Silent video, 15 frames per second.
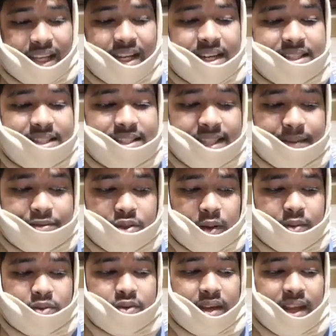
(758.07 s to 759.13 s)
Energy is
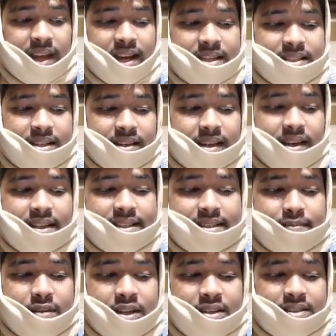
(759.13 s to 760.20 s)
absorbed. So energy
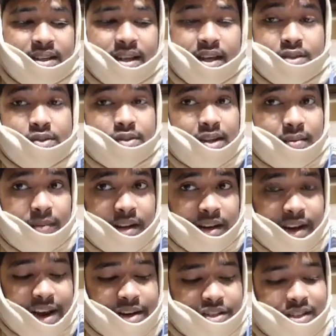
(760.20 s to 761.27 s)
release means an exothermic
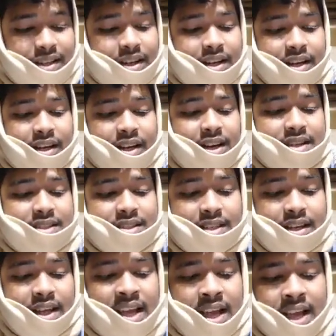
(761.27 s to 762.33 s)
reaction, and
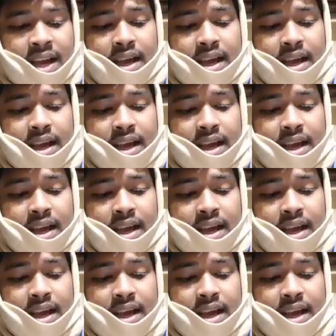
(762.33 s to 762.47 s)
energy